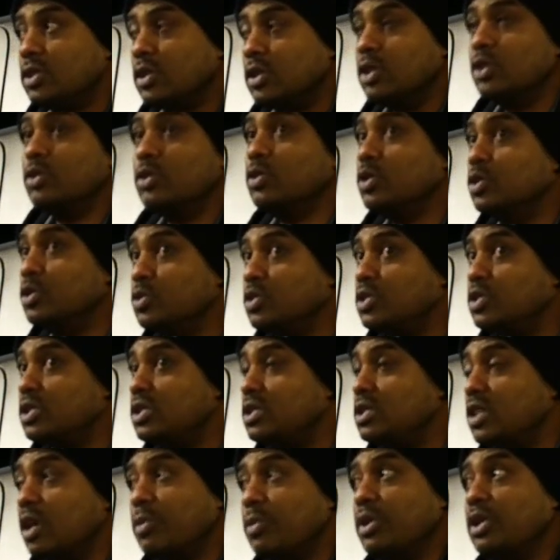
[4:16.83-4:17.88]
Little
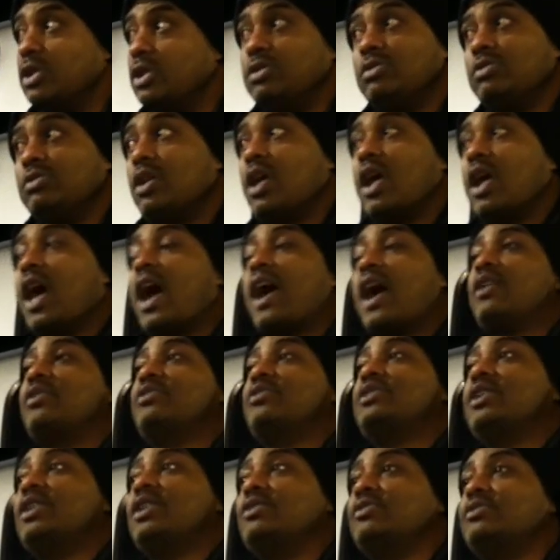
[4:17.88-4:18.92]
Uzi. I mean, I
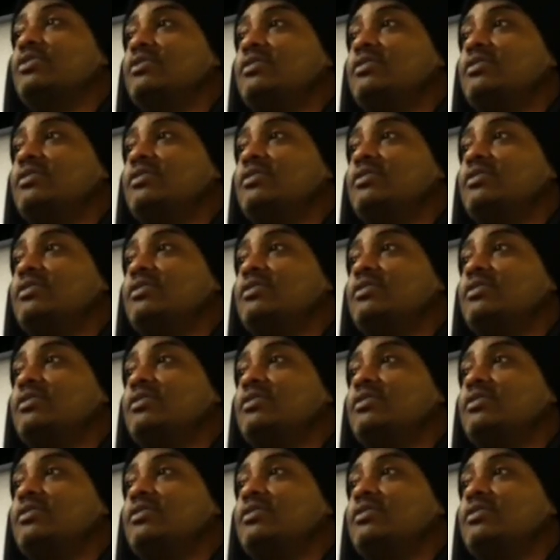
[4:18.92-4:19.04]
don't know.